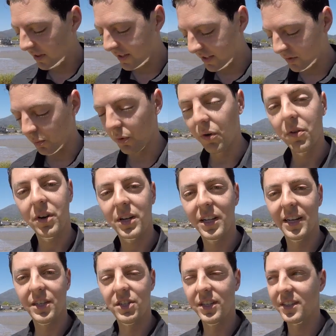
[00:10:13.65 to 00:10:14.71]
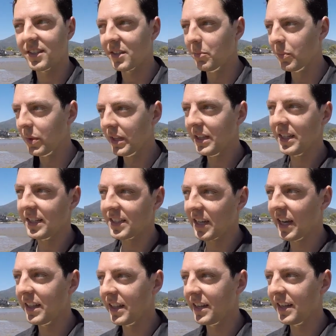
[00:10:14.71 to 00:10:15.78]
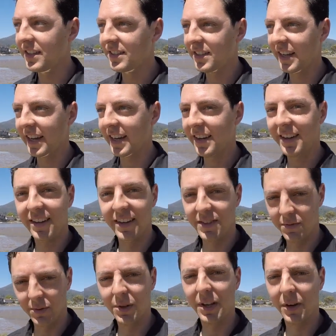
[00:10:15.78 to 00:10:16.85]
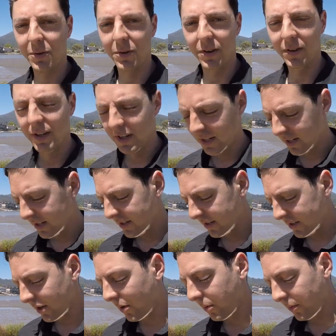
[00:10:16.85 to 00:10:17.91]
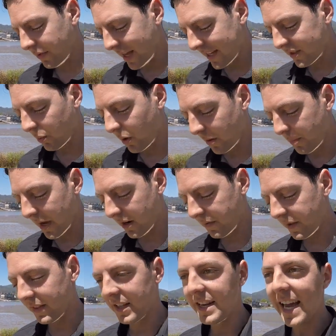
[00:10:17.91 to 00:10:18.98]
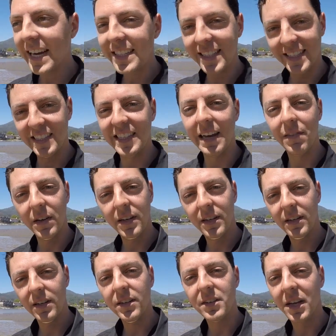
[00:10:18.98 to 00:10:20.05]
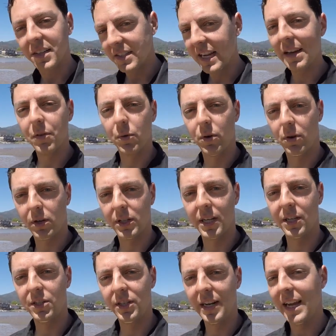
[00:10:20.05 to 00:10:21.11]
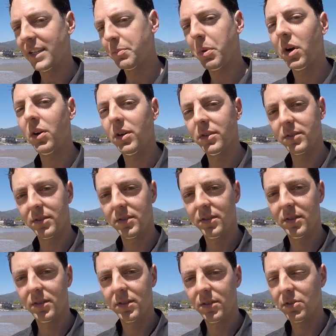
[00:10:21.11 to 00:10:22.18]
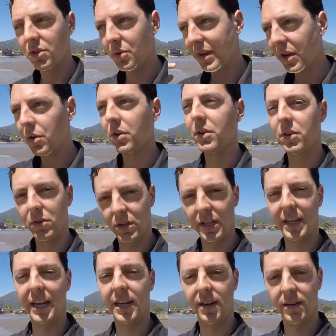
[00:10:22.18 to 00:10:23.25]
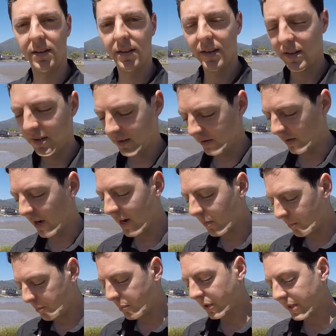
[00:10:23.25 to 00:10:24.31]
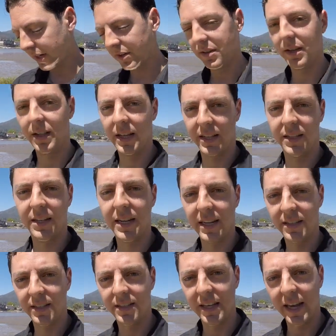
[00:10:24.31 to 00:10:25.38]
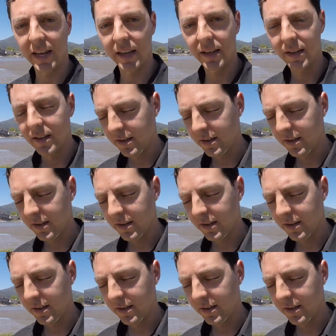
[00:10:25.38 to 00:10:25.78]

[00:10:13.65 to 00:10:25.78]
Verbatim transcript: with this roller clutch it's completely silent it's like it's really cool so that's one benefit. The Nexus 7 doesn't have a roller clutch. It has pawls. Hmm. So you hear a little clicking. Oh, so yeah. I particularly like the Nexus 8.